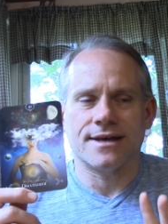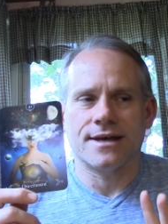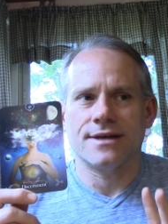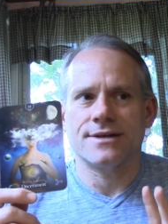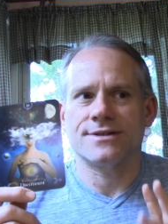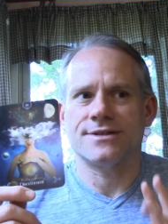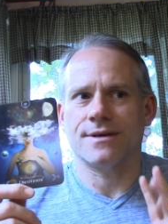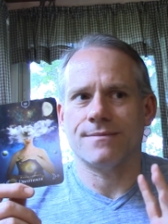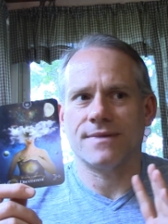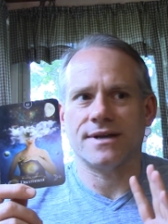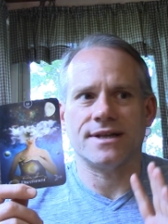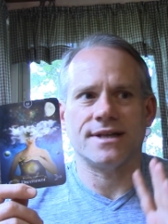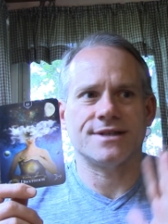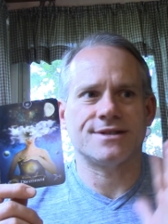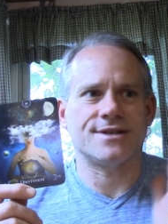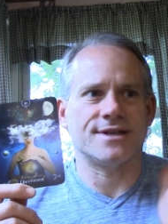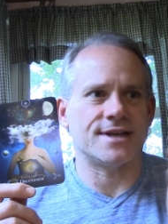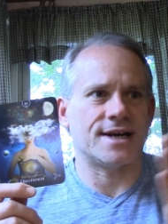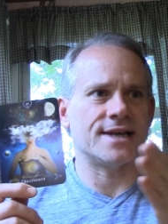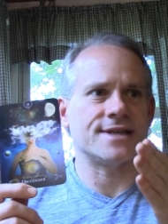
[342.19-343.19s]
somebody
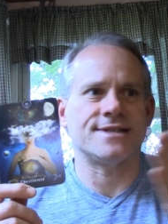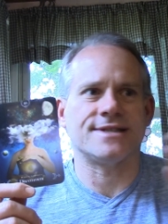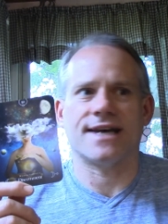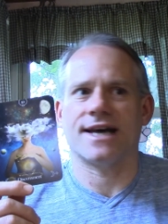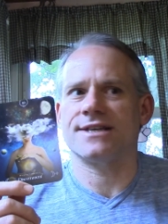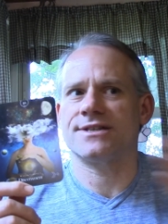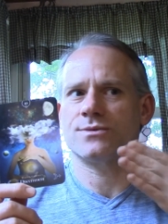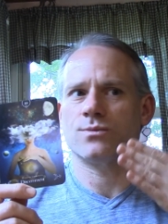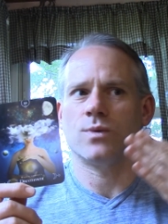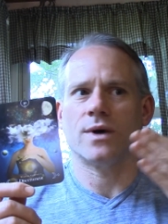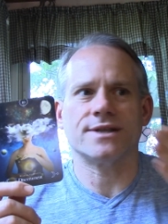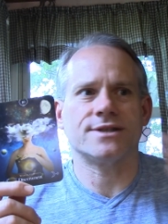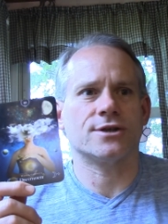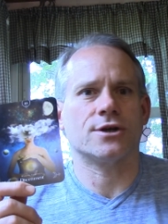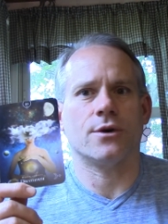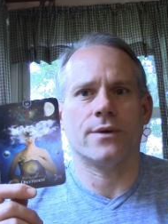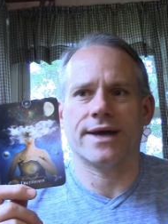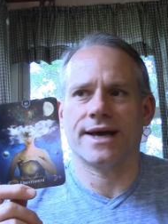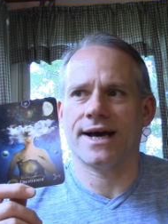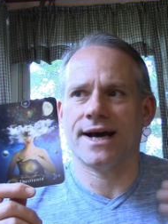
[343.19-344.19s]
needs to assess what's
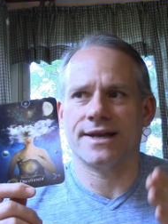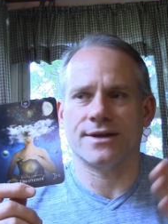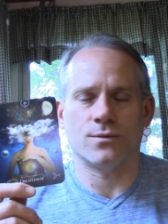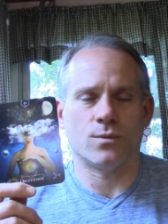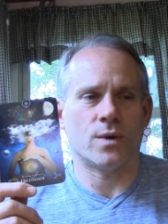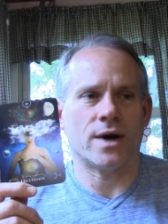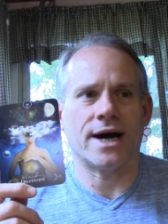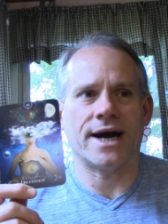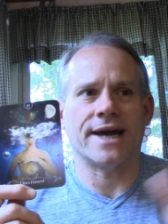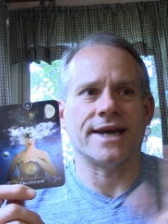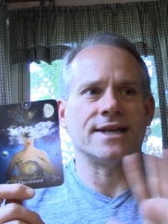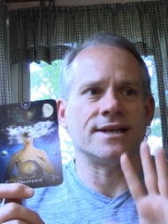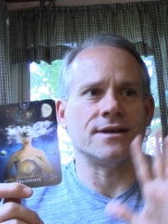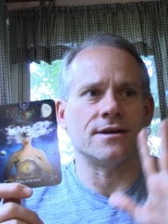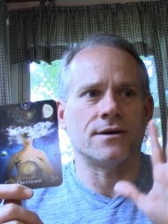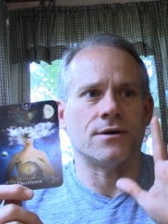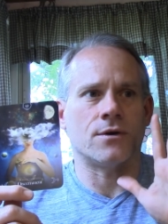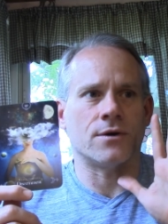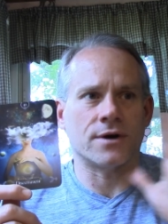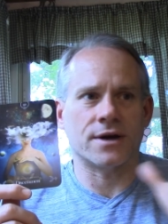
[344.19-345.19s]
going on and why
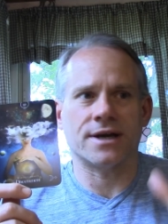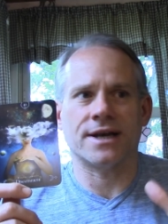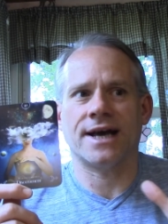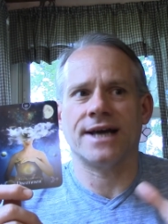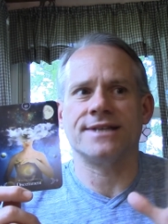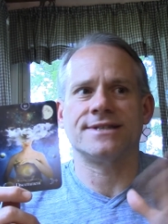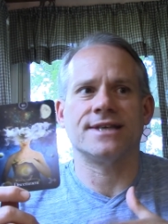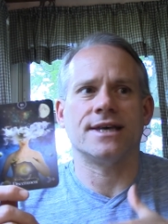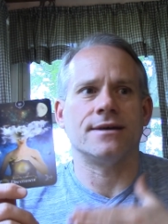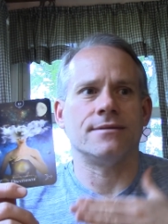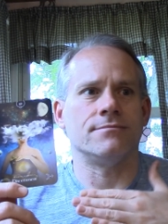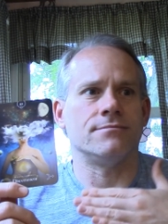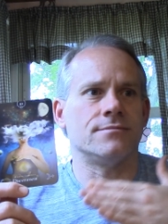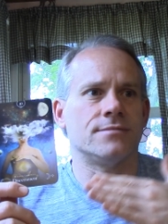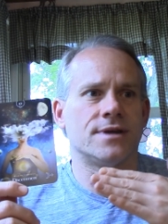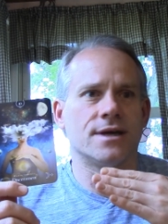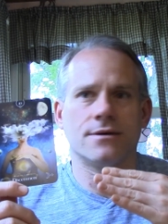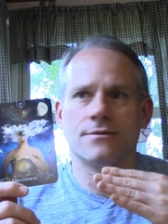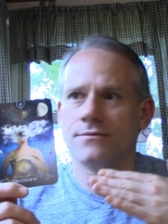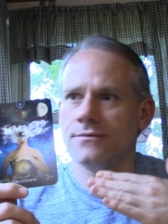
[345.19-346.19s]
and organize it and
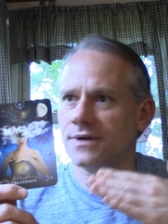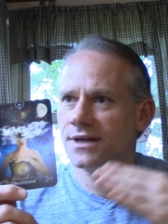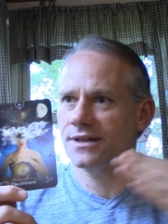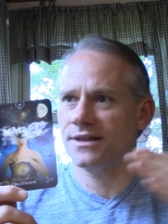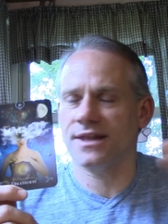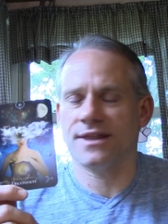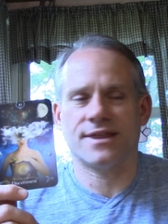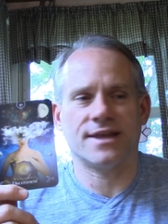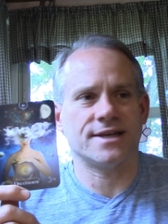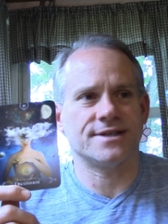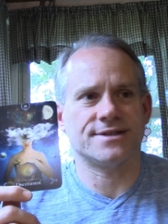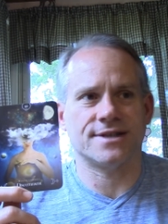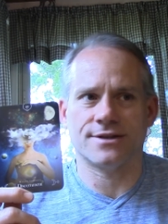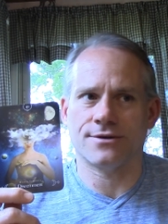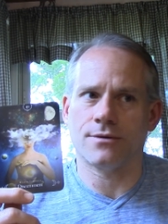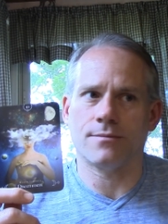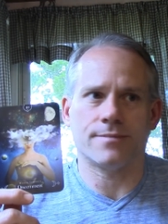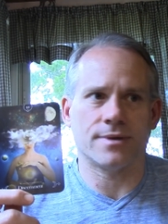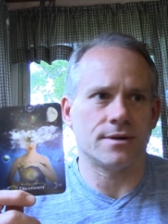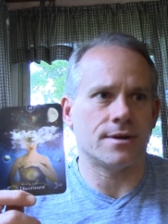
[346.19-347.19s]
get rid of the things that
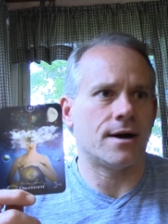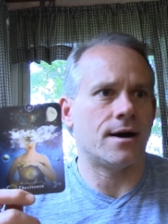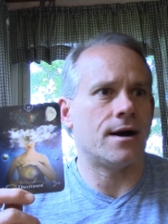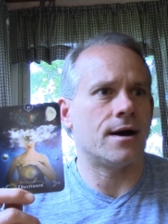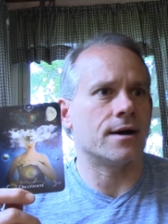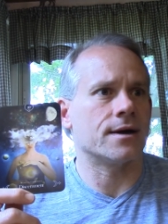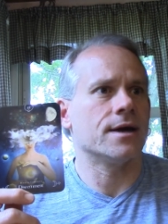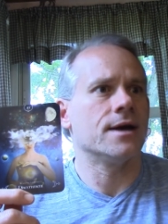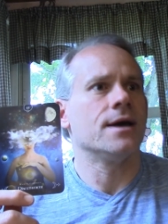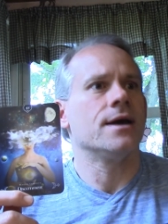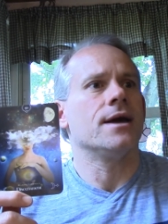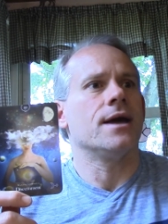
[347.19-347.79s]
don't belong